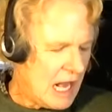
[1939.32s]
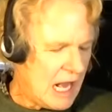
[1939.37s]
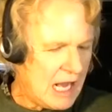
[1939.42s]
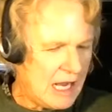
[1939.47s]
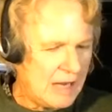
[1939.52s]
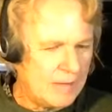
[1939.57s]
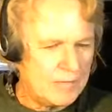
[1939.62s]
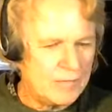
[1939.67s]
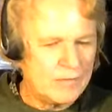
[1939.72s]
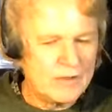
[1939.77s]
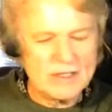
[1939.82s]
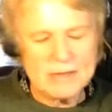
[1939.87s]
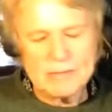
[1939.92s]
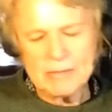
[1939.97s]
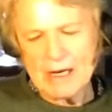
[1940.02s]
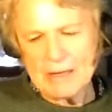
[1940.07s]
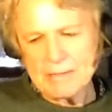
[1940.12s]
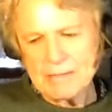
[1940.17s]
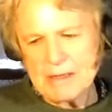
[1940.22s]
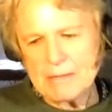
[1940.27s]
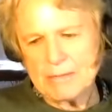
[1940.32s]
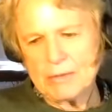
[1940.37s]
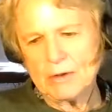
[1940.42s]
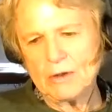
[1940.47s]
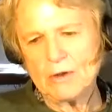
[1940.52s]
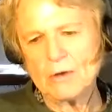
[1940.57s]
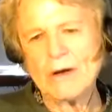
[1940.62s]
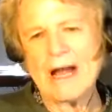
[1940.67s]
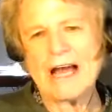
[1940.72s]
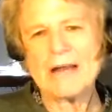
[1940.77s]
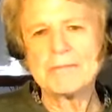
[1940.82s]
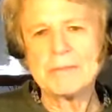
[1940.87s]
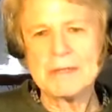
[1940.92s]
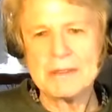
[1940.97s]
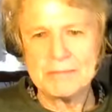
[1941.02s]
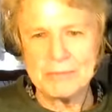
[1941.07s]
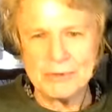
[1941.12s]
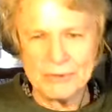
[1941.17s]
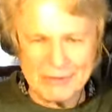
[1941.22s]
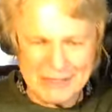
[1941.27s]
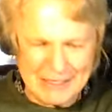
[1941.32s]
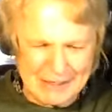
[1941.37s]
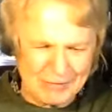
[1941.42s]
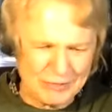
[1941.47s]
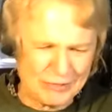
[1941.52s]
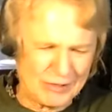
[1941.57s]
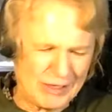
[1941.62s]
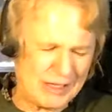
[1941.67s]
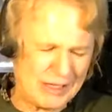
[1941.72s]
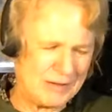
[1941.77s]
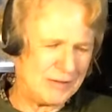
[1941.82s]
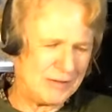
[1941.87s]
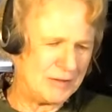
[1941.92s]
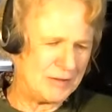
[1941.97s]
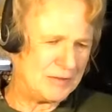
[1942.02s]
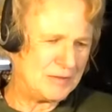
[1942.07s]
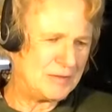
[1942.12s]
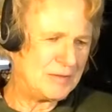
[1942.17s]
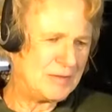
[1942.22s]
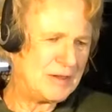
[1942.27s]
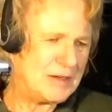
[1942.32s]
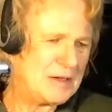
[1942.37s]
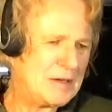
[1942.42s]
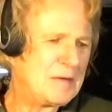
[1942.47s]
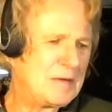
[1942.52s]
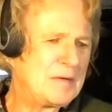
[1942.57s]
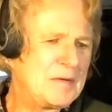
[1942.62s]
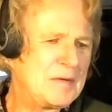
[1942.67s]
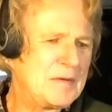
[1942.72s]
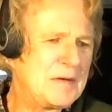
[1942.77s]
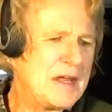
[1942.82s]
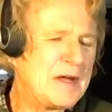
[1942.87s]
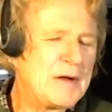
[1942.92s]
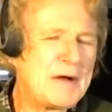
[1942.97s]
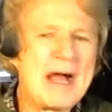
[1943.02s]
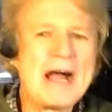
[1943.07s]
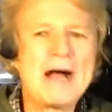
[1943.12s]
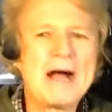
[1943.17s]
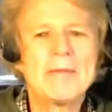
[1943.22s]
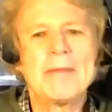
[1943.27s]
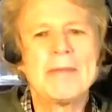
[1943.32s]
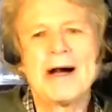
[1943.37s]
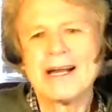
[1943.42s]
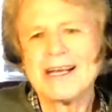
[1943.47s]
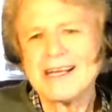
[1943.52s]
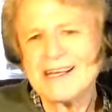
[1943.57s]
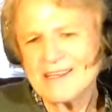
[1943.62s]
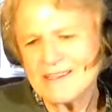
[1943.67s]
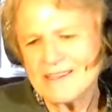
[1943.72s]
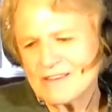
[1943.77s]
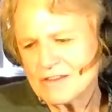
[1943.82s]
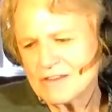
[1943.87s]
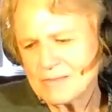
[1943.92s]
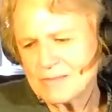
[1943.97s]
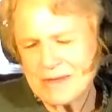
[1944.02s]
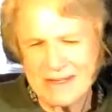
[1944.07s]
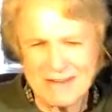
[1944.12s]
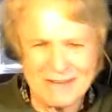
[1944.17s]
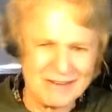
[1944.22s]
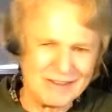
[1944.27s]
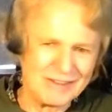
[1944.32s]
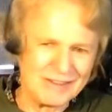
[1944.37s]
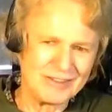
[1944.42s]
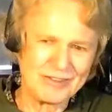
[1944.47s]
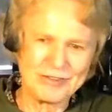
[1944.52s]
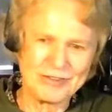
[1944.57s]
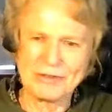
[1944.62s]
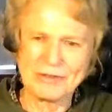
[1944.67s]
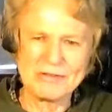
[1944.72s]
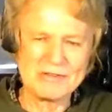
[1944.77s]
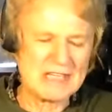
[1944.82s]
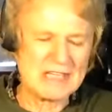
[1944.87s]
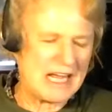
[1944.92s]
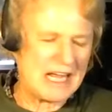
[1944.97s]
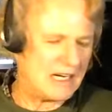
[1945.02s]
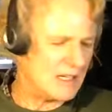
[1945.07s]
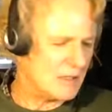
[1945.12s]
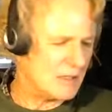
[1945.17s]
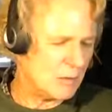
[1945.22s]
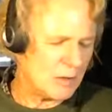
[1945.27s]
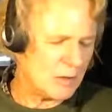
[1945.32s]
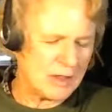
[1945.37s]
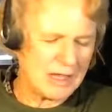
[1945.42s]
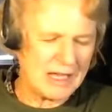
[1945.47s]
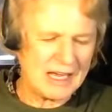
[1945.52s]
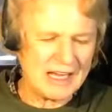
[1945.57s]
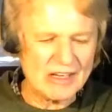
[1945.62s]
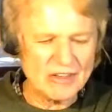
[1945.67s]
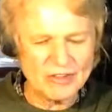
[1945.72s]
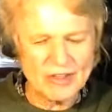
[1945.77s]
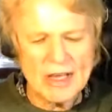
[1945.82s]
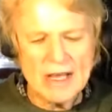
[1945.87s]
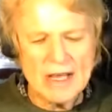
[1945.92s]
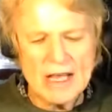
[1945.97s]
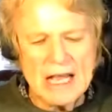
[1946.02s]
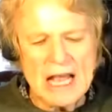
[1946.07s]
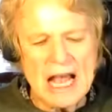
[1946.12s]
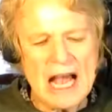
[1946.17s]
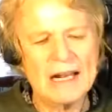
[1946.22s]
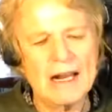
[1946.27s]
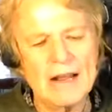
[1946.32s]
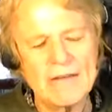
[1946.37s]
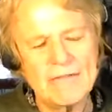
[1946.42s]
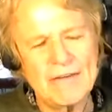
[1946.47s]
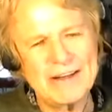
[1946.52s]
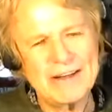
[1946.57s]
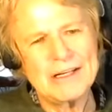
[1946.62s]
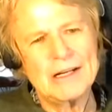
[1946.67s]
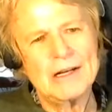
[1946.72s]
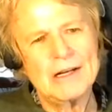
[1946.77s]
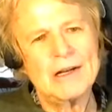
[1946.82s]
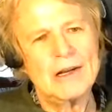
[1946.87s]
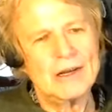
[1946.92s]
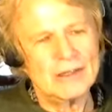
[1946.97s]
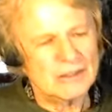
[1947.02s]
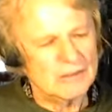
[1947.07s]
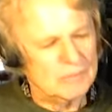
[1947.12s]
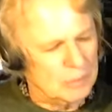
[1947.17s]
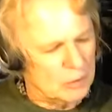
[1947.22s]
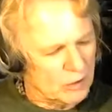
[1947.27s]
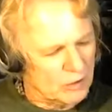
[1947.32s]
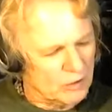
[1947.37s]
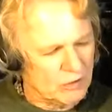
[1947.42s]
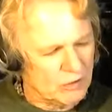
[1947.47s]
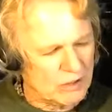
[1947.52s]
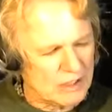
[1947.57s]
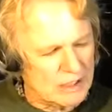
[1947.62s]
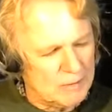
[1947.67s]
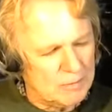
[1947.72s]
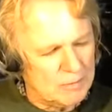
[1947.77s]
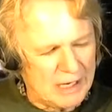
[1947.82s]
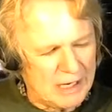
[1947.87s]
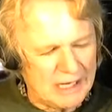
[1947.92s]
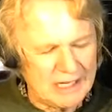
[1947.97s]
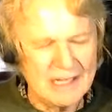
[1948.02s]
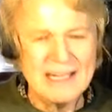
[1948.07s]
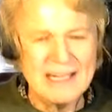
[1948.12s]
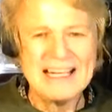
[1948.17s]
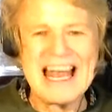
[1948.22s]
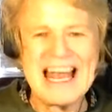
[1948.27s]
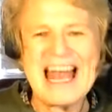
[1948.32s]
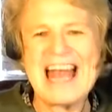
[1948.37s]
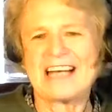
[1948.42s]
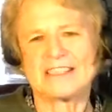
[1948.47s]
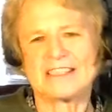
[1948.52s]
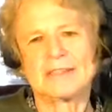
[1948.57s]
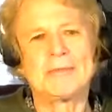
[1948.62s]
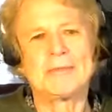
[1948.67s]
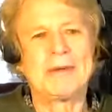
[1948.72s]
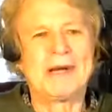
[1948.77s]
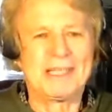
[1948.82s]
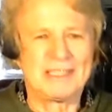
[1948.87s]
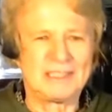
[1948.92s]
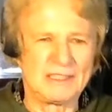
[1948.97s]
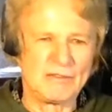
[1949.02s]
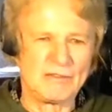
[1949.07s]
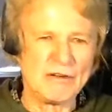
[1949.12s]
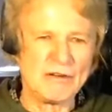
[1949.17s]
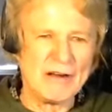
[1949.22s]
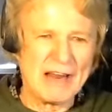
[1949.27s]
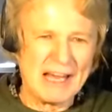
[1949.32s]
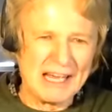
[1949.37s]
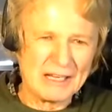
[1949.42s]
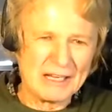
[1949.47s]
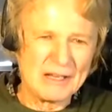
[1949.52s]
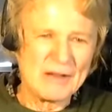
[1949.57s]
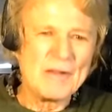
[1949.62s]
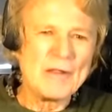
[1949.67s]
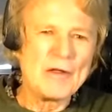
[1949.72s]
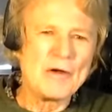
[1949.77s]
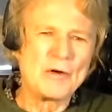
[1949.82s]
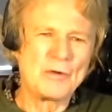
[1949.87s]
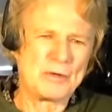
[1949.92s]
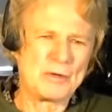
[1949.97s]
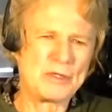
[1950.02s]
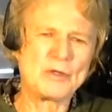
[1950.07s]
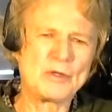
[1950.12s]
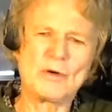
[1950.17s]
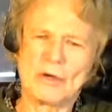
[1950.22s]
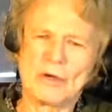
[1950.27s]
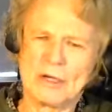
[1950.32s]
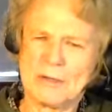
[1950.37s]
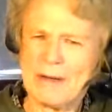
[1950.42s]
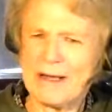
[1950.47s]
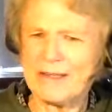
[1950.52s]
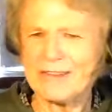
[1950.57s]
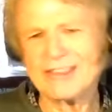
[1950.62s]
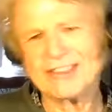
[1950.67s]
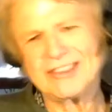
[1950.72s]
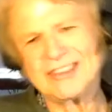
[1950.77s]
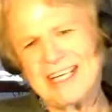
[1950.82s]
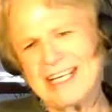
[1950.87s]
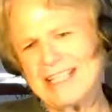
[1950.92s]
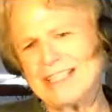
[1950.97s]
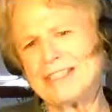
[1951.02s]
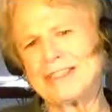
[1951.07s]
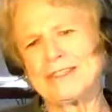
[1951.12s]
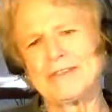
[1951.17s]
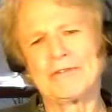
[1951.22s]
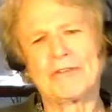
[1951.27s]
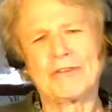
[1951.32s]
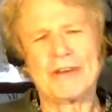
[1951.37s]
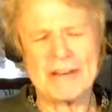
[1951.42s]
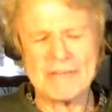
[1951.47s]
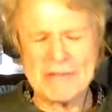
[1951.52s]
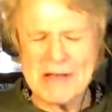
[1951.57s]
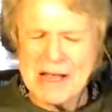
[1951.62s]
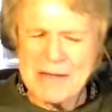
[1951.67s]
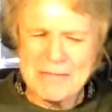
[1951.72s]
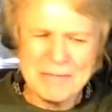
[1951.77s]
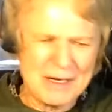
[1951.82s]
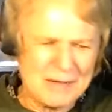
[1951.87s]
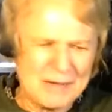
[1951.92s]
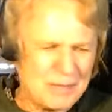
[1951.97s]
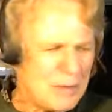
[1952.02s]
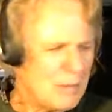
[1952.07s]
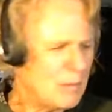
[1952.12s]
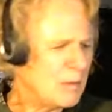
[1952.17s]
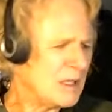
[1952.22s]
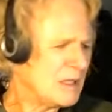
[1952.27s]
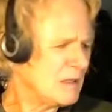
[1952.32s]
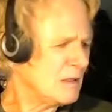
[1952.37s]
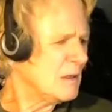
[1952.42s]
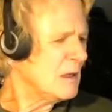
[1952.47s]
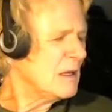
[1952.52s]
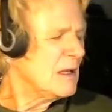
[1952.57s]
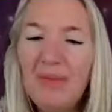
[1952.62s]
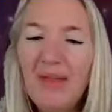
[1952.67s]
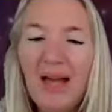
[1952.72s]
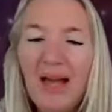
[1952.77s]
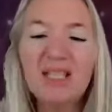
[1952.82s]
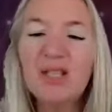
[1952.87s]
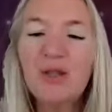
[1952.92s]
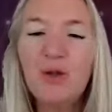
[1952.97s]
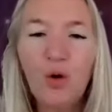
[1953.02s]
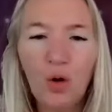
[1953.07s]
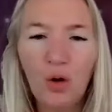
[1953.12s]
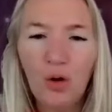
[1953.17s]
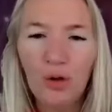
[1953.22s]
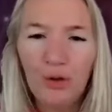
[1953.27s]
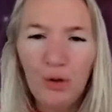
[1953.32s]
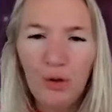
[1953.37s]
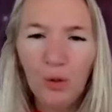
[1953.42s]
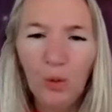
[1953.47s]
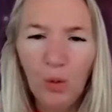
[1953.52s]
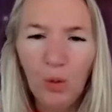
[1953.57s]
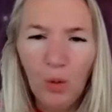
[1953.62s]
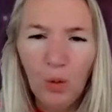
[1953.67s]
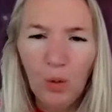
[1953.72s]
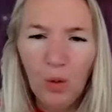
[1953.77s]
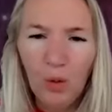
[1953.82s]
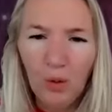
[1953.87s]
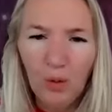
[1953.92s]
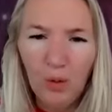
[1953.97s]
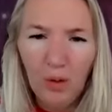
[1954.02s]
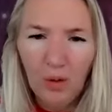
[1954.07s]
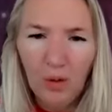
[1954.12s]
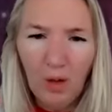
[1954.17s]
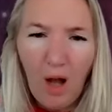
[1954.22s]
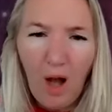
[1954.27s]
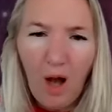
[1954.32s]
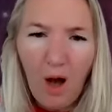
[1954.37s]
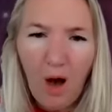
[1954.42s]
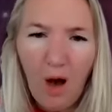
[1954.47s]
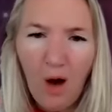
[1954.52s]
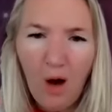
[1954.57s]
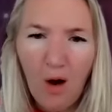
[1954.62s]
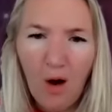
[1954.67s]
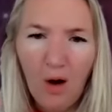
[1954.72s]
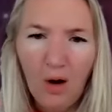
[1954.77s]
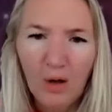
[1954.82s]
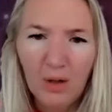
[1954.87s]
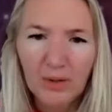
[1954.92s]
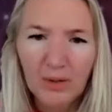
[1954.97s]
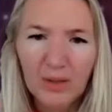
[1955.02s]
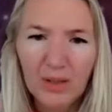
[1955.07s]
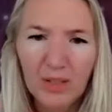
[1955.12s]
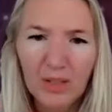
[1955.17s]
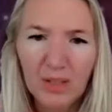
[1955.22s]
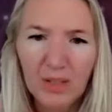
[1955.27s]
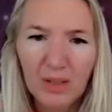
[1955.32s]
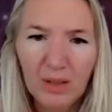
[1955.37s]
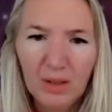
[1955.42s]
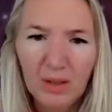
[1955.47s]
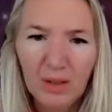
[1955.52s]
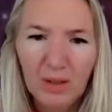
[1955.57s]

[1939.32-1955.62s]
um, written by people who had been bereaved so I could know mm. how my experience sort of tallied with theirs. And mm. I found a lot of books written by experts, if you like, who would talk about the stages of grief. But well, yeah, but that's not about it from the outside in. I wanted I